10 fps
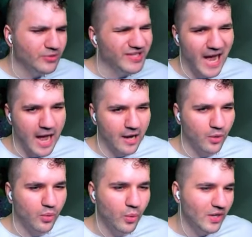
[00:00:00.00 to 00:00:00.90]
want to say
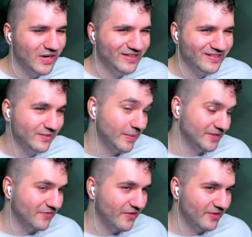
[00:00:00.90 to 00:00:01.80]
awkward. I mean, it's
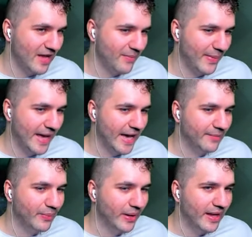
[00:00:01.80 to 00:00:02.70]
definitely not
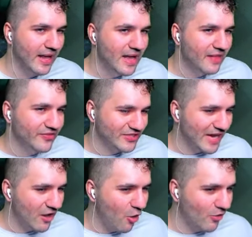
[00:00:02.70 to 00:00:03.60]
bad, but... There's
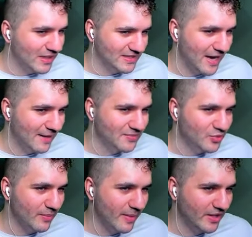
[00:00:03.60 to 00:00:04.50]
not a whole lot of times we
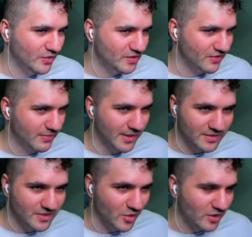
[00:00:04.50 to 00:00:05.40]
can make use of the Mirrex
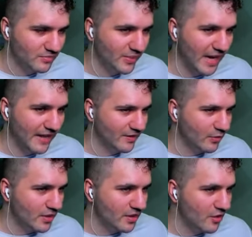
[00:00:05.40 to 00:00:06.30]
token, but I think we're
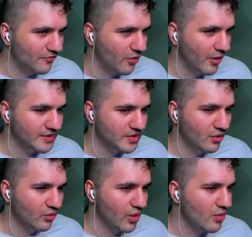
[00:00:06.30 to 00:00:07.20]
going to go for it. So
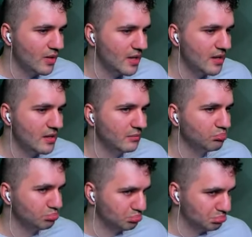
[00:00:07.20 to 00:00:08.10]
Rona,
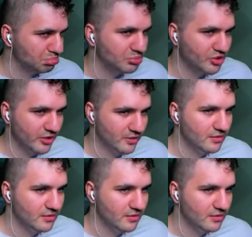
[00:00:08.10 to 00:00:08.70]
sure